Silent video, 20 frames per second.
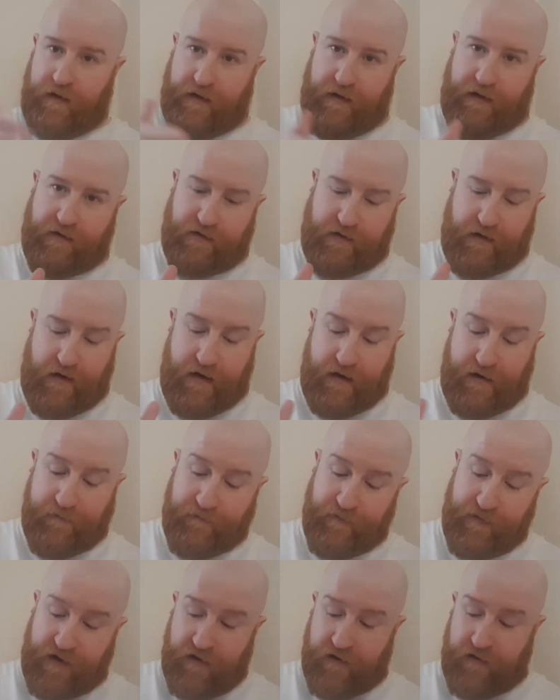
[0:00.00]
yesterday,
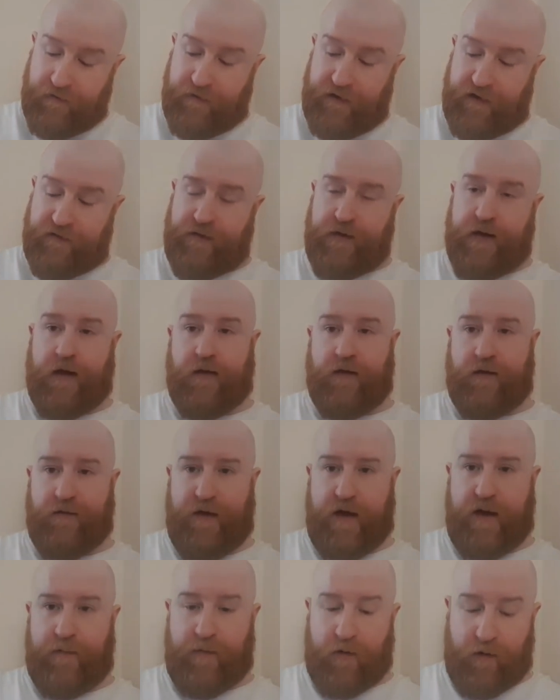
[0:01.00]
the 15th of
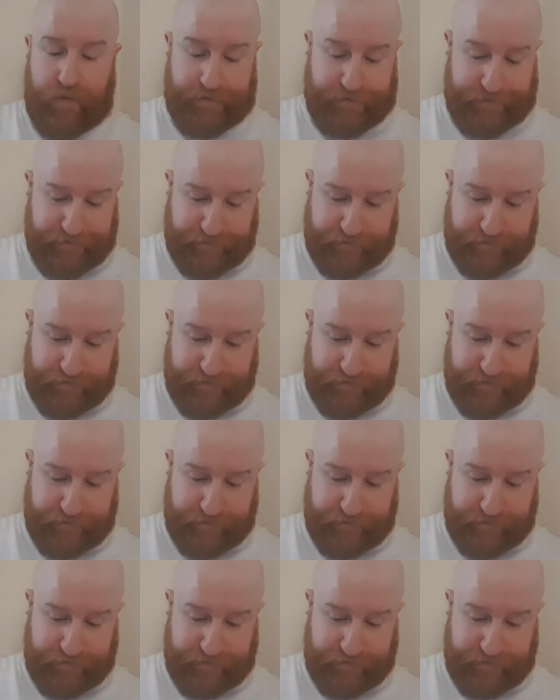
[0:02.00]
April.